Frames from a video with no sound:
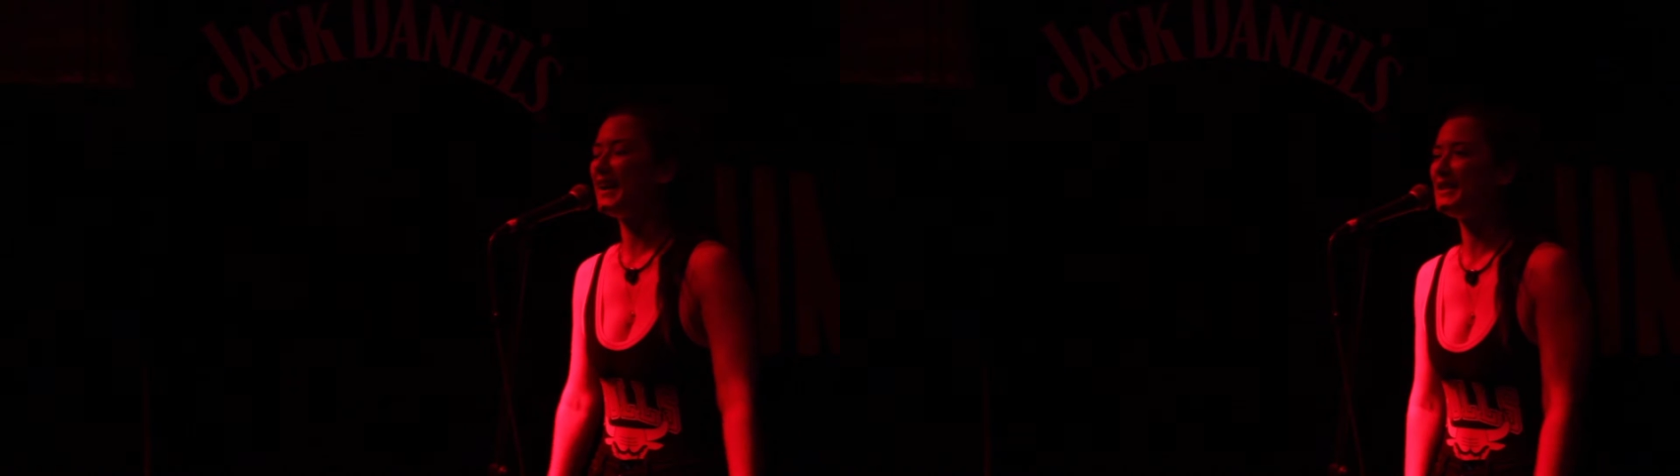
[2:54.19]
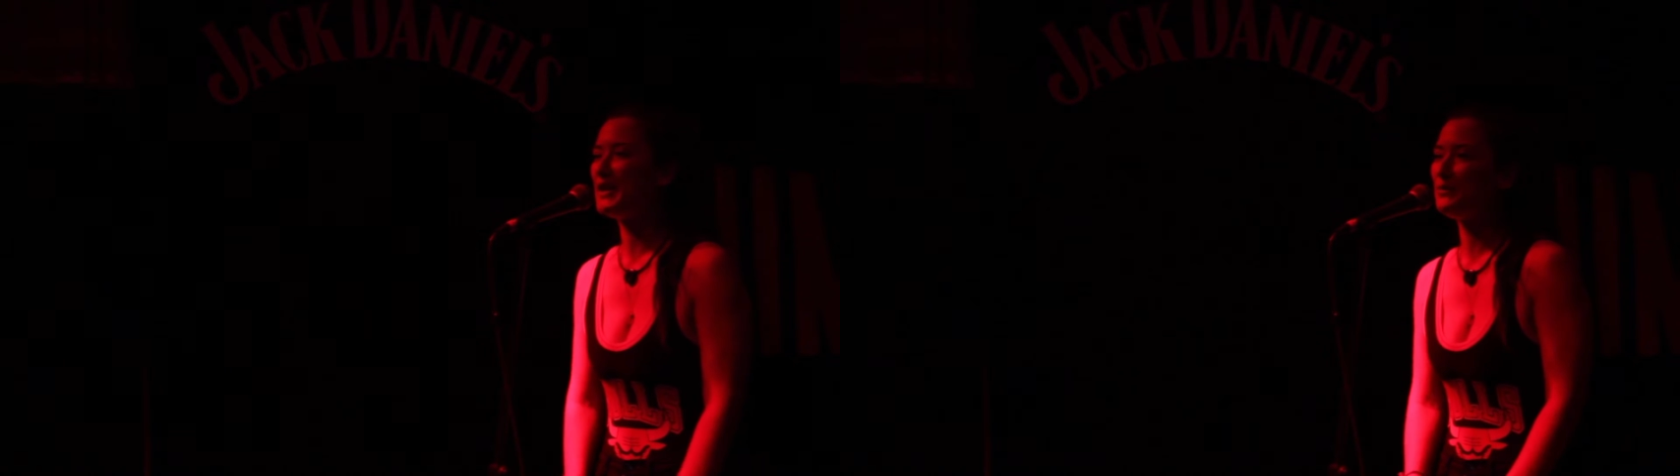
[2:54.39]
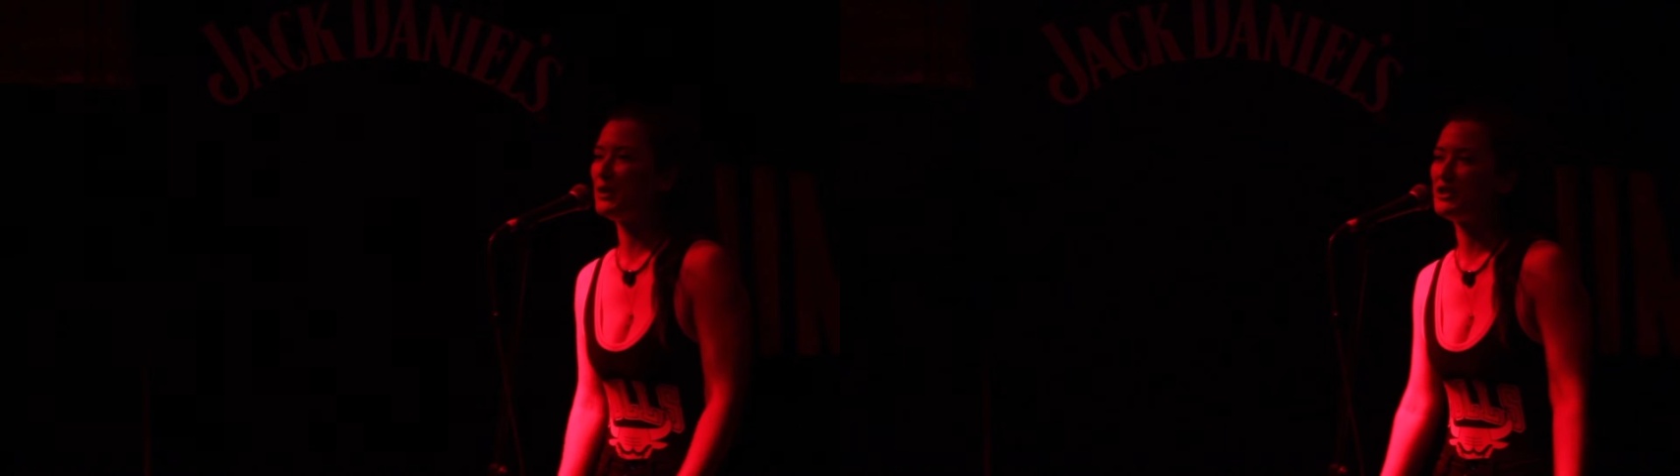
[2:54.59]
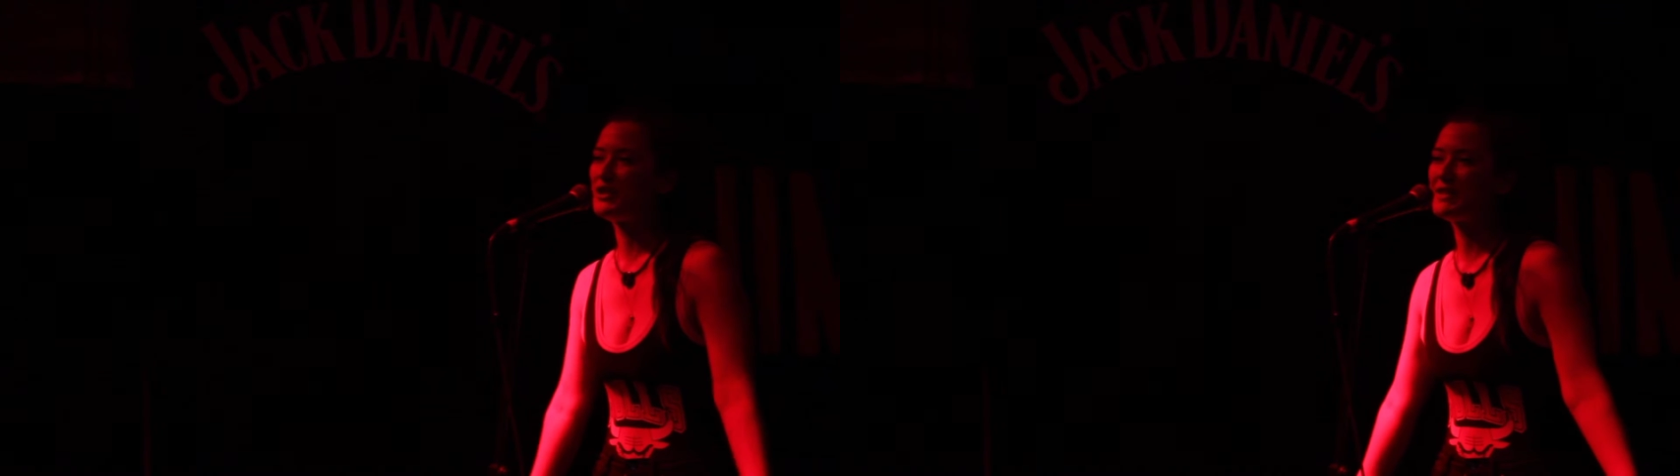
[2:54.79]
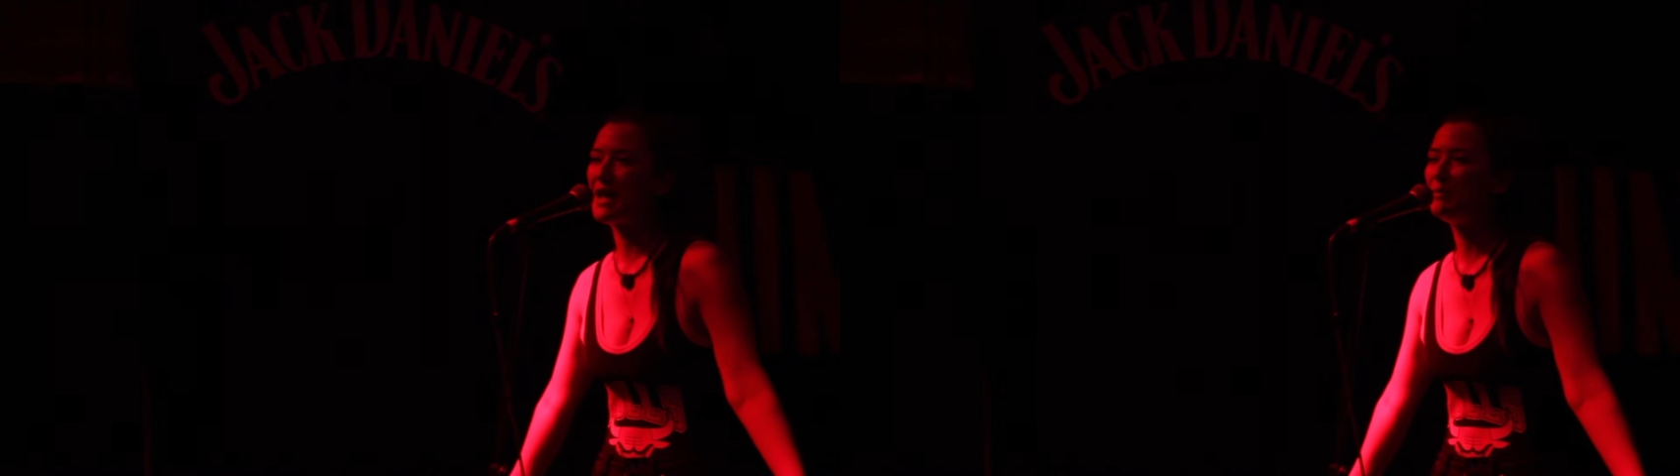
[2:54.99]
I don't wish
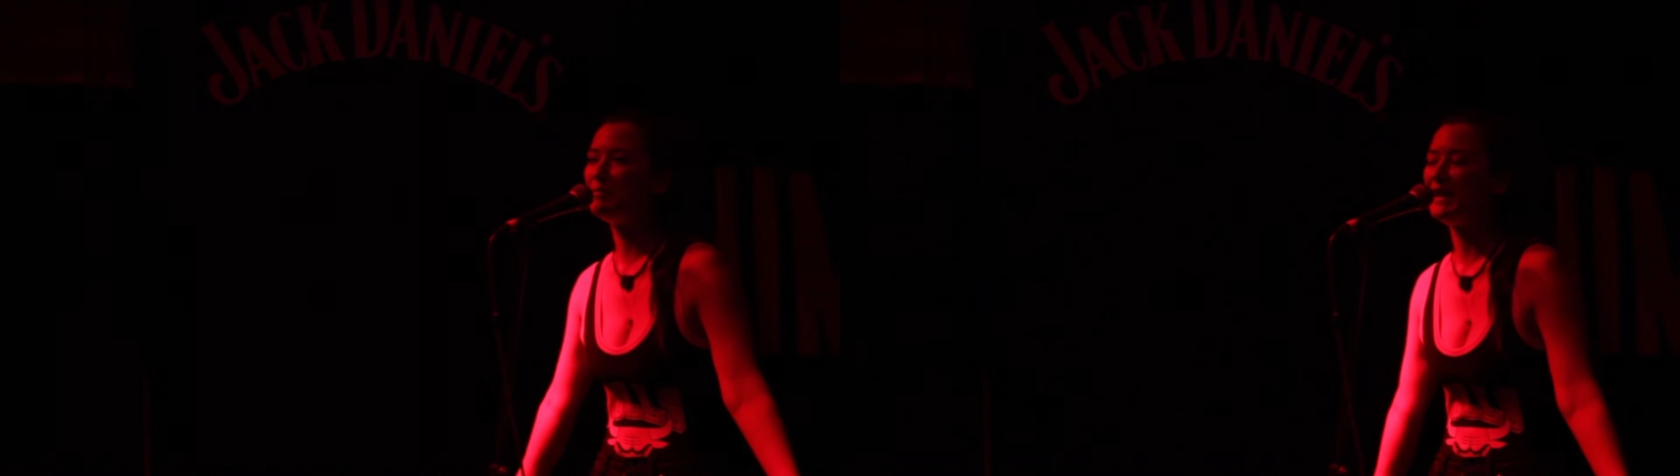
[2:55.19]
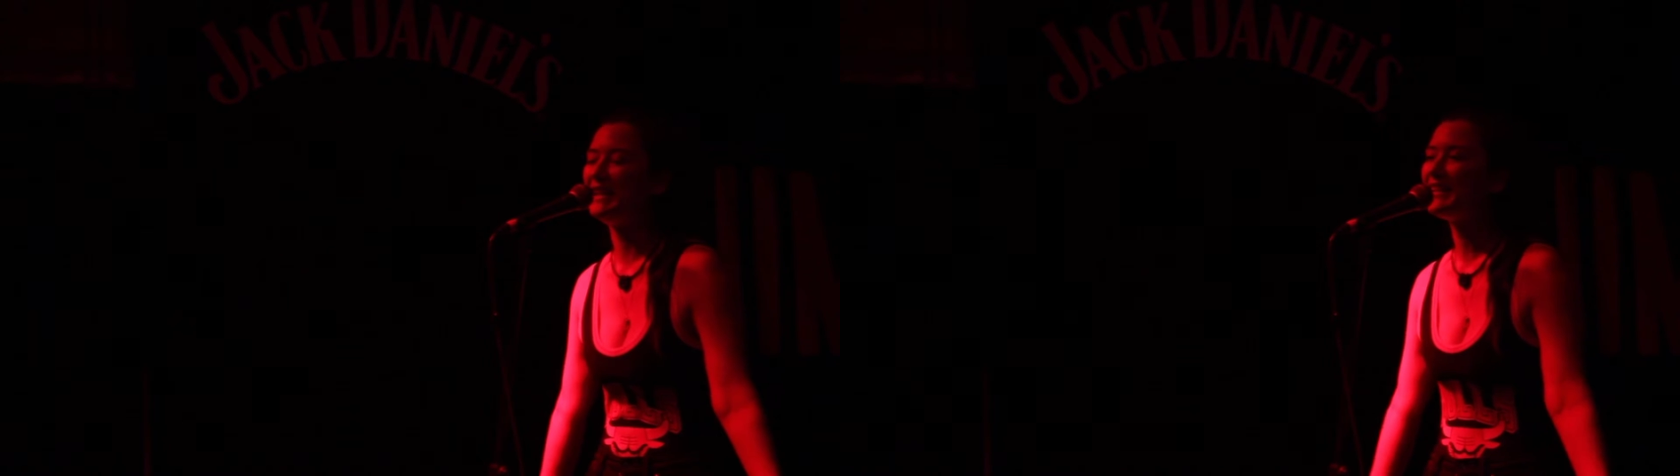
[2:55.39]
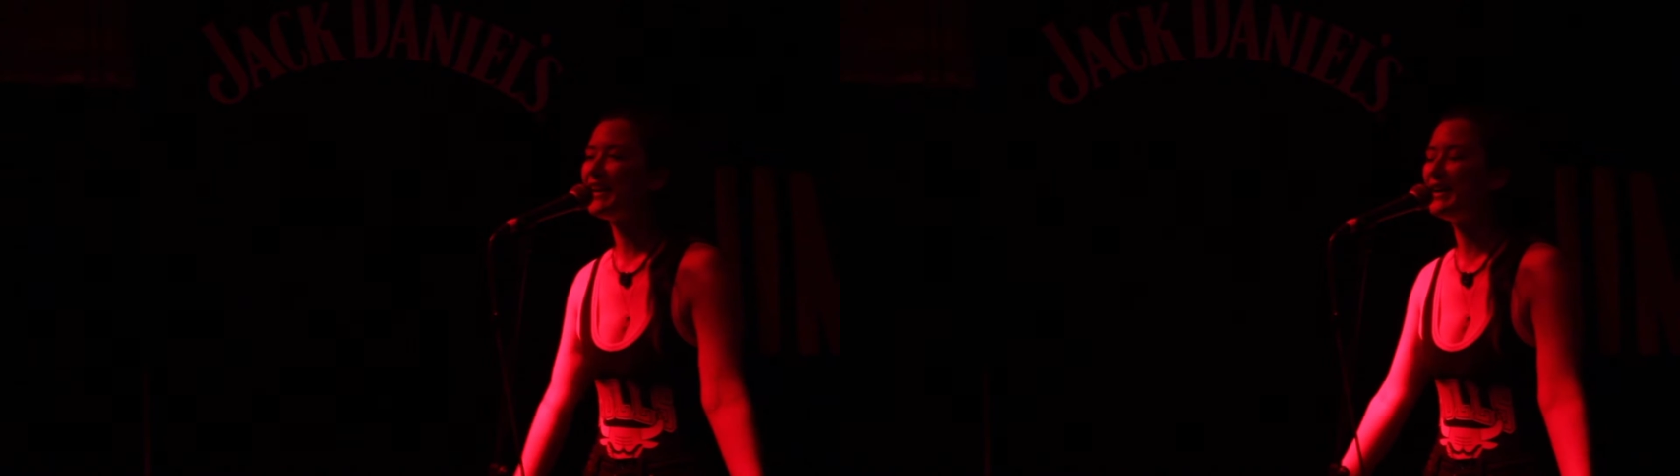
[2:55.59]
to sound bleak.